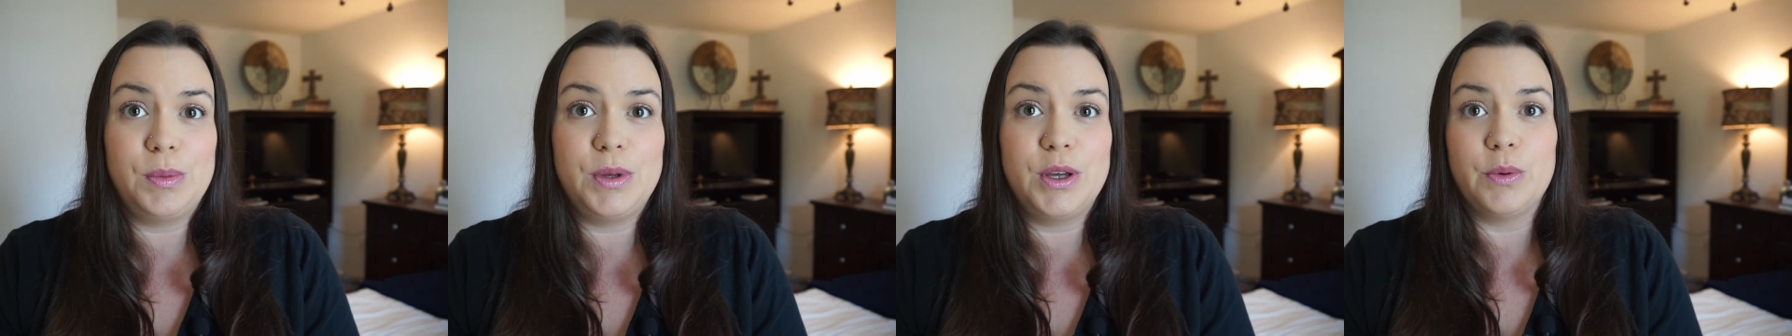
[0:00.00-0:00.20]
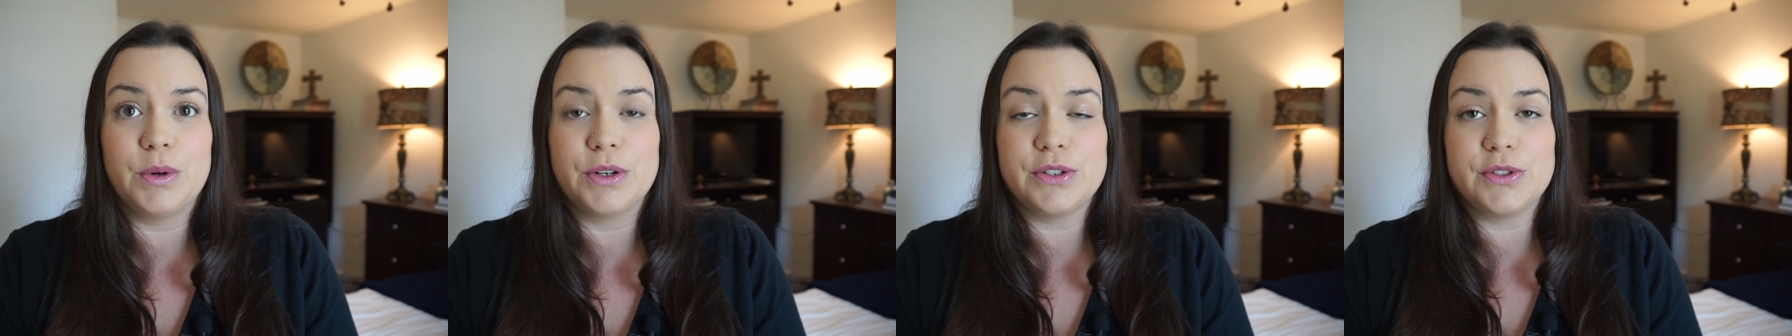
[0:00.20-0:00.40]

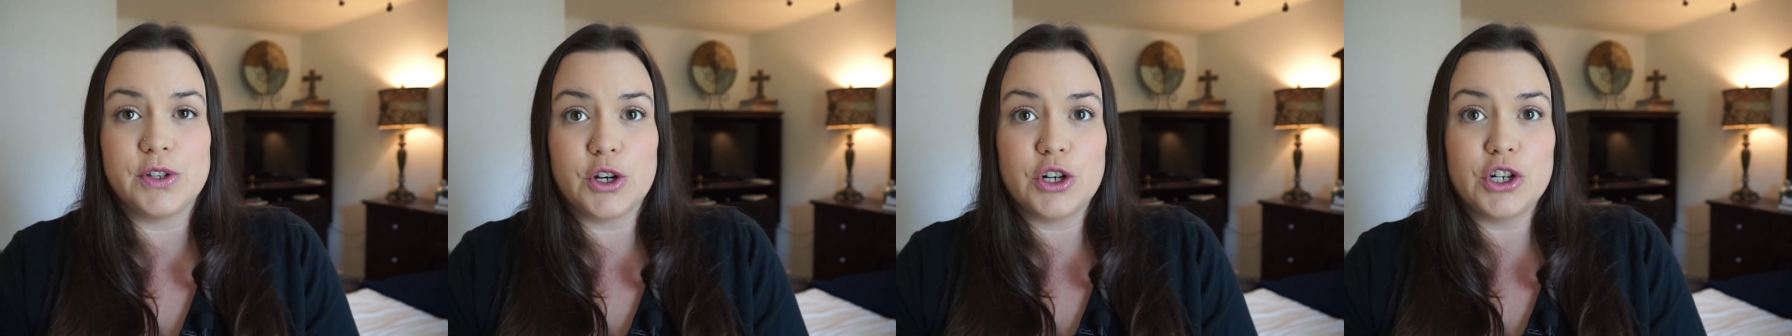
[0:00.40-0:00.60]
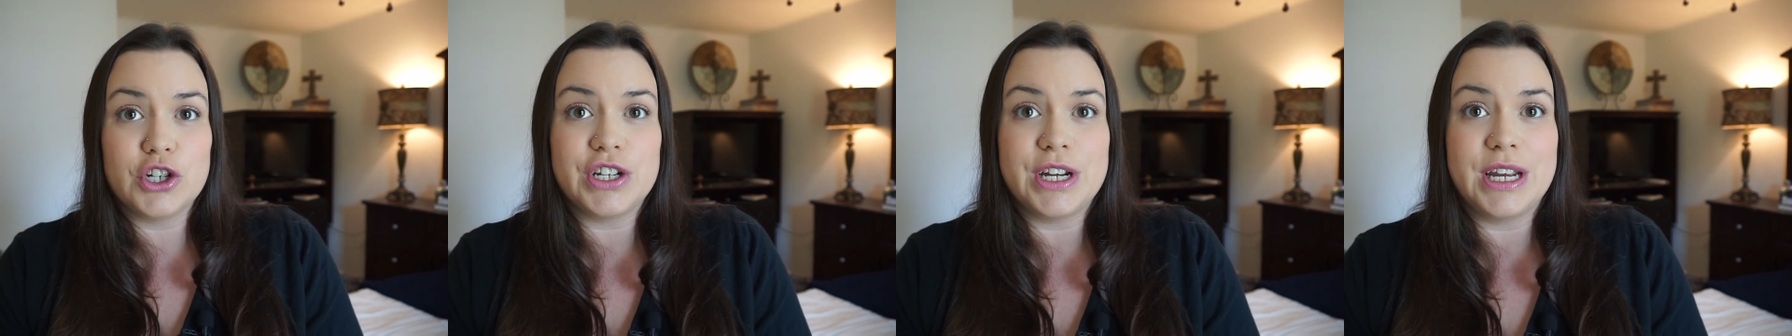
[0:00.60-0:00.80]
You were
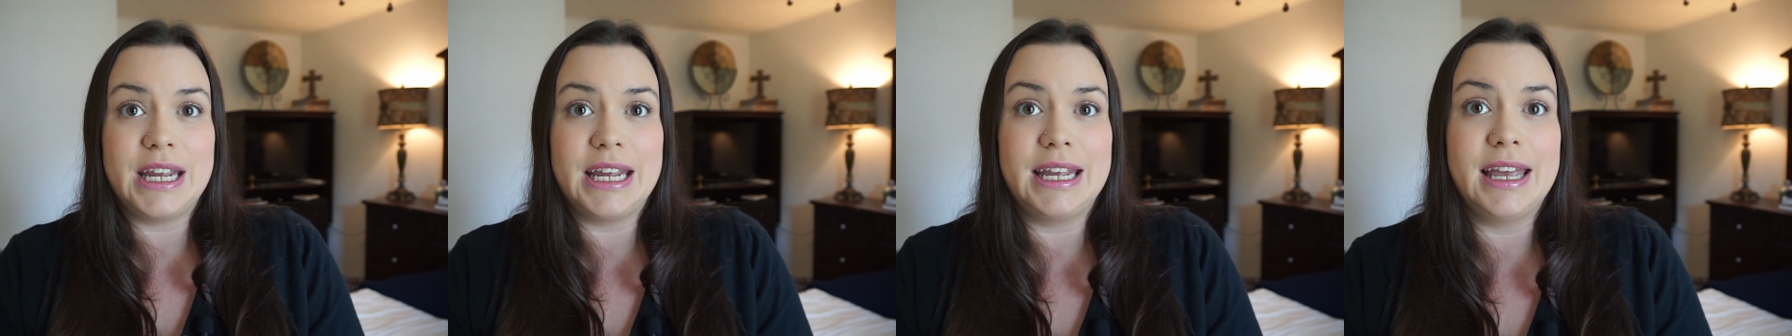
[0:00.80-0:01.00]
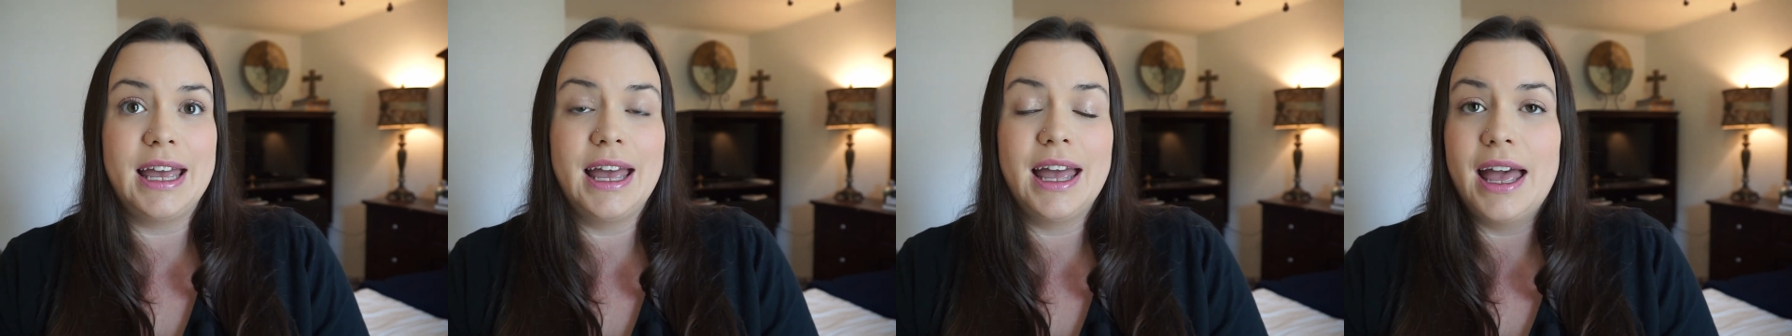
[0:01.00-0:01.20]

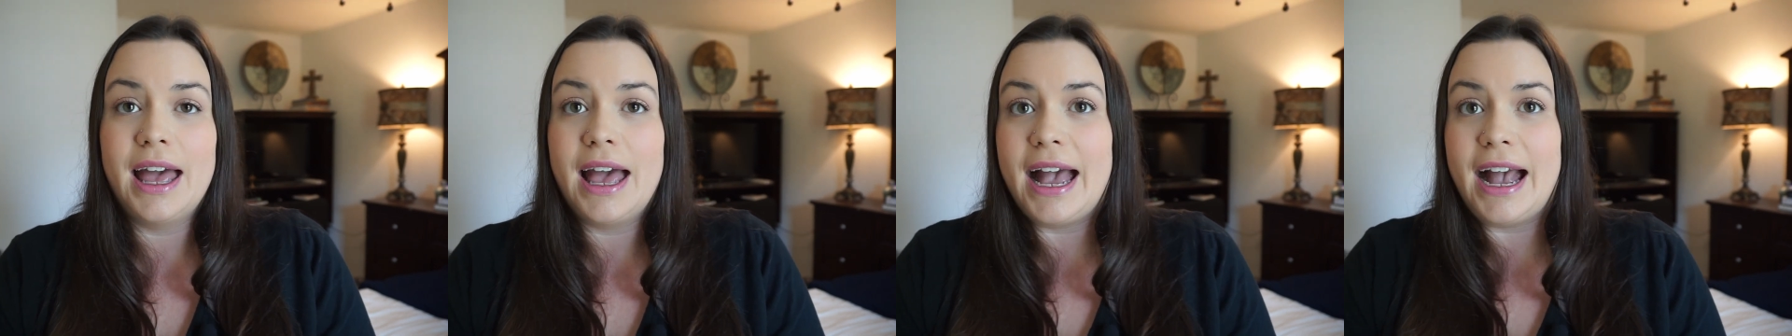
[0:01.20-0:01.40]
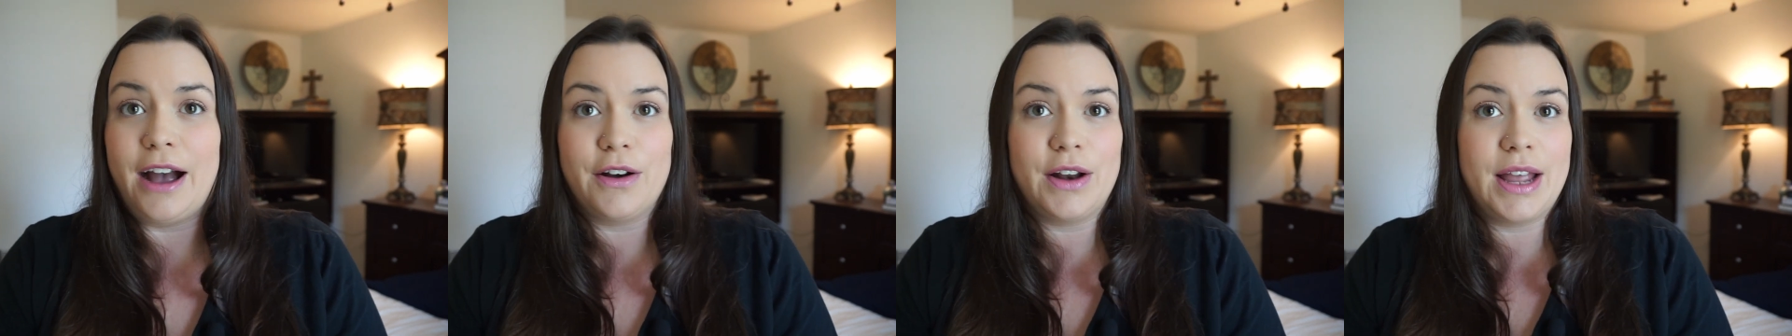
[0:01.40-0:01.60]

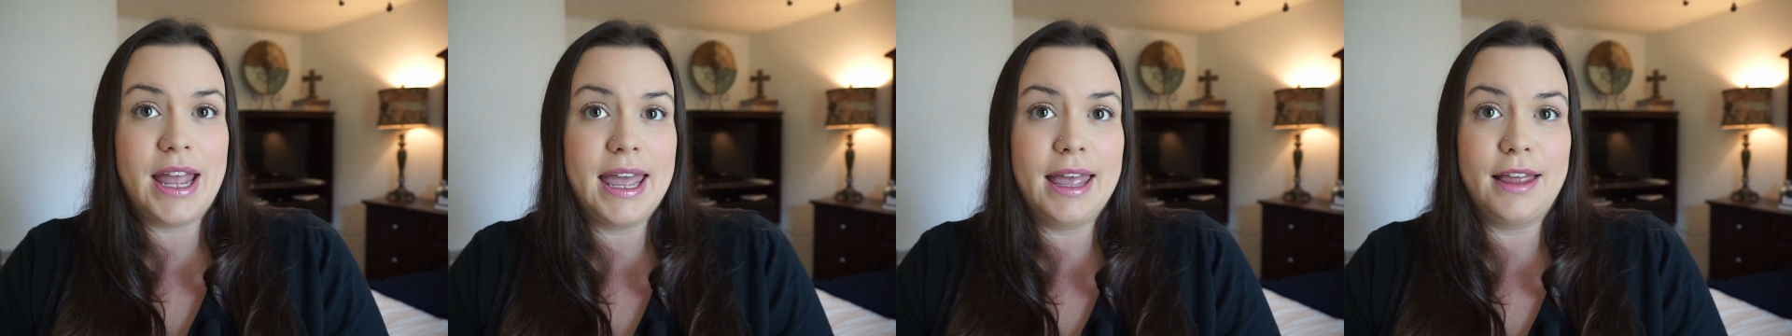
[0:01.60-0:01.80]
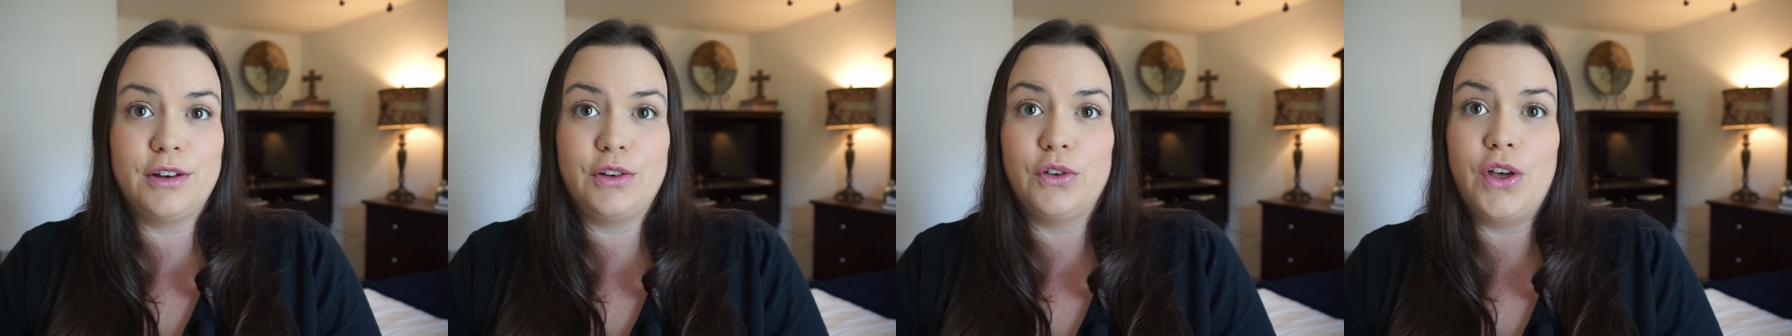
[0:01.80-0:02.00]
searching how to
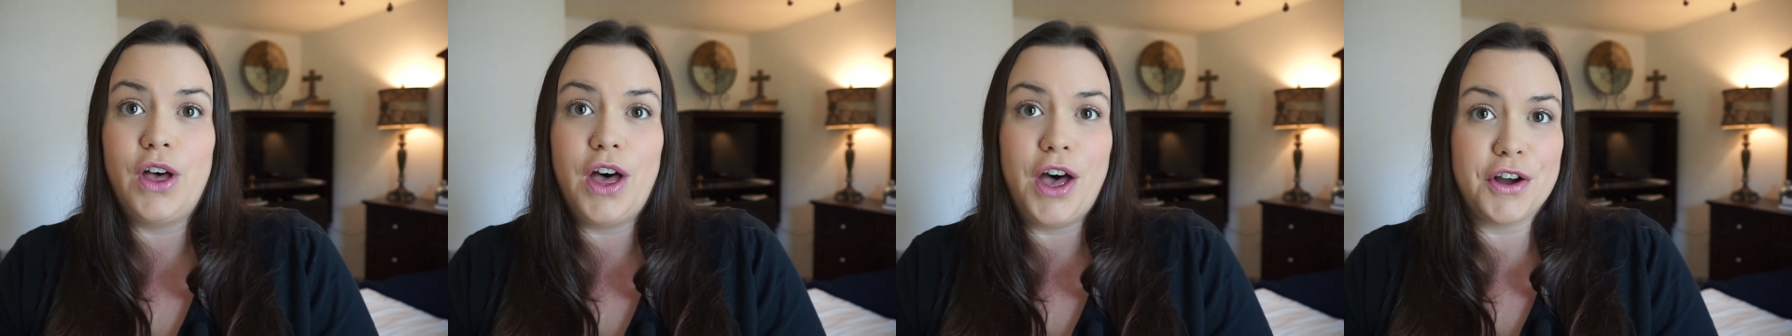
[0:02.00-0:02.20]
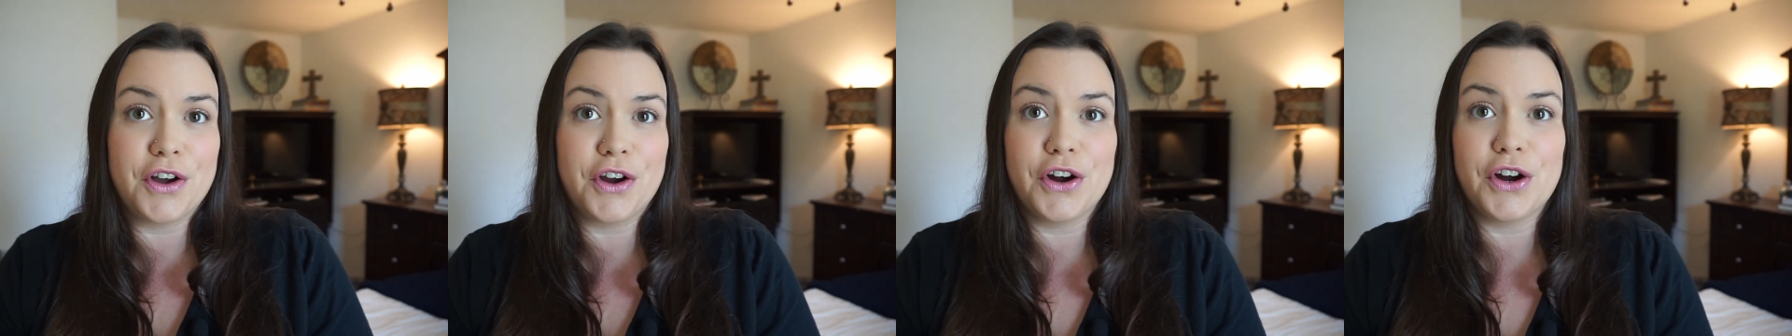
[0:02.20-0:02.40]
handle
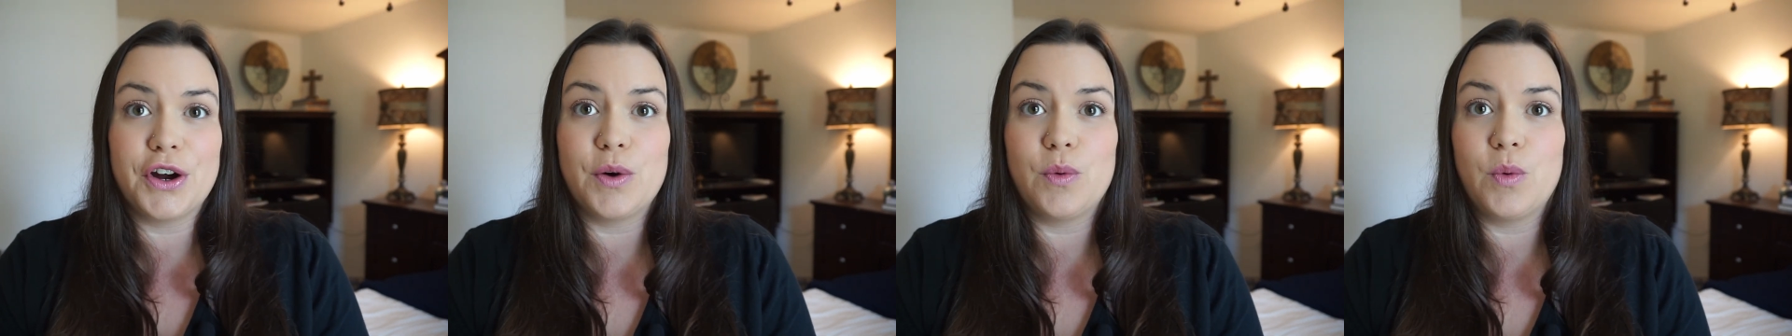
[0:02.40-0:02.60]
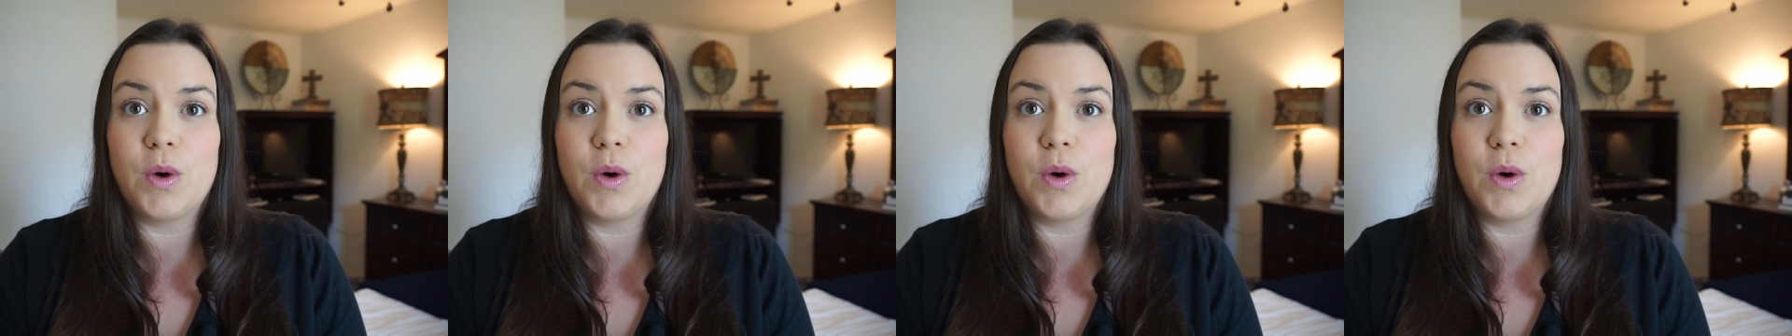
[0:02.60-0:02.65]
hunger,